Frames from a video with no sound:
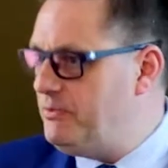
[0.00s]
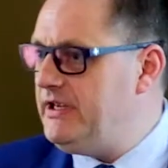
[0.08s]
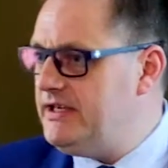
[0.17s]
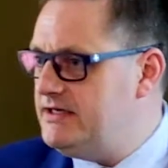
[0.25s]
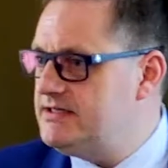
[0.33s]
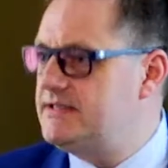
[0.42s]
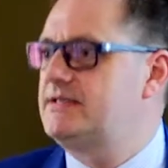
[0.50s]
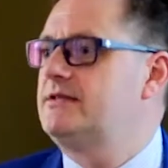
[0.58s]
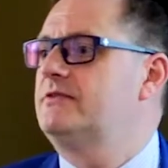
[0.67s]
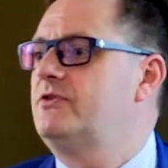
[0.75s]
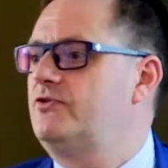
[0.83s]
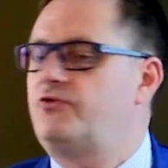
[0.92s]
Ps,
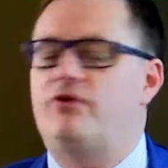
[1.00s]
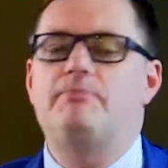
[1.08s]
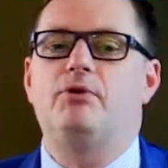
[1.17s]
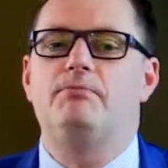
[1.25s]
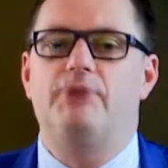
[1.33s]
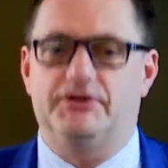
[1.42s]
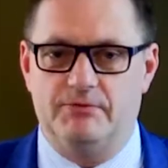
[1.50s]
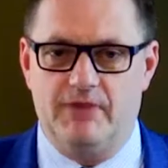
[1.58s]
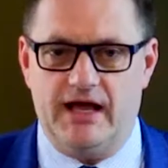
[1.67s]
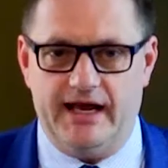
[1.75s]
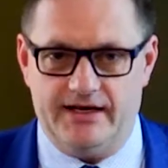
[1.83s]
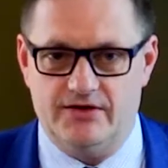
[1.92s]
the triple bottom
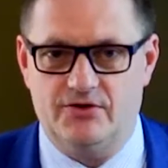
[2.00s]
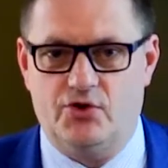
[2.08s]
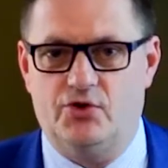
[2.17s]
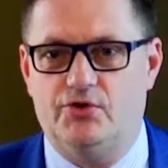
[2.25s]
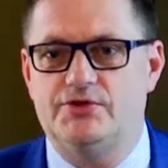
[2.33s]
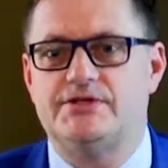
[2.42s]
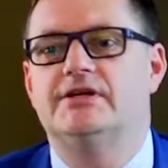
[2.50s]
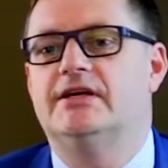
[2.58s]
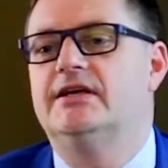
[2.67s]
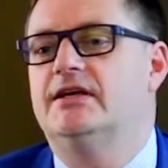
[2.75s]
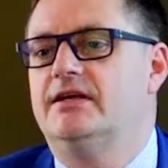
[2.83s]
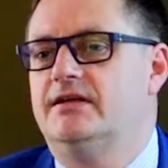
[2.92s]
line called,
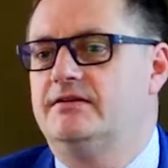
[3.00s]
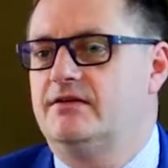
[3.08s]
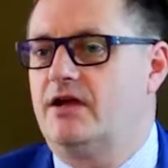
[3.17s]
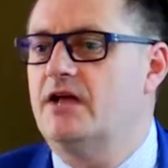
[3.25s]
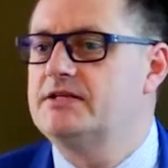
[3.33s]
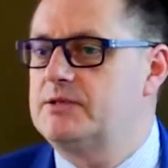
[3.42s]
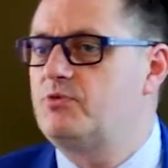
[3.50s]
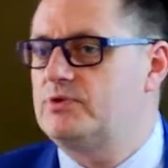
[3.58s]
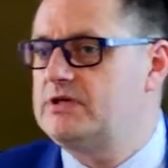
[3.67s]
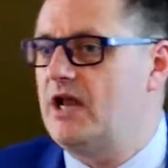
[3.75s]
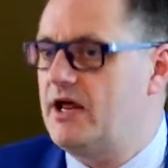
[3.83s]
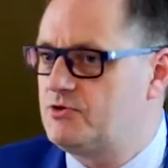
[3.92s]
the concept
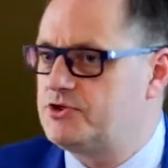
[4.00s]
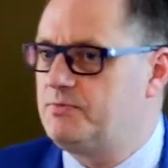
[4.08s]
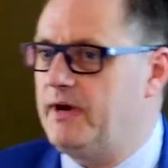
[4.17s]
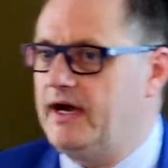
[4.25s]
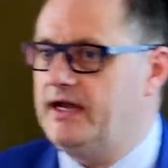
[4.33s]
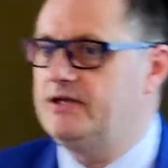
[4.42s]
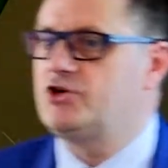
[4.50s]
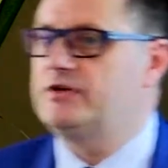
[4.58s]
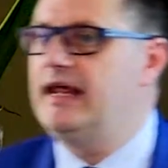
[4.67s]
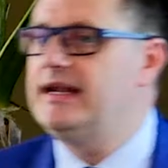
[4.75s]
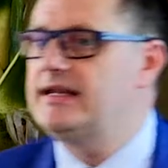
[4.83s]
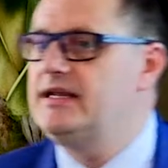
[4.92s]
was launched by John
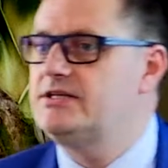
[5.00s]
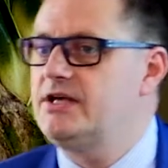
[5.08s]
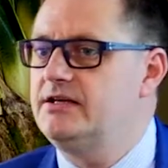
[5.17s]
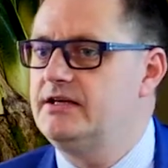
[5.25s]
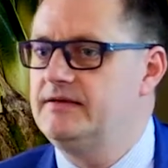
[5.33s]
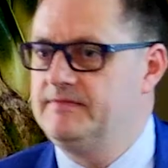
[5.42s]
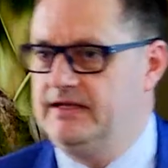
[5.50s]
Elkington,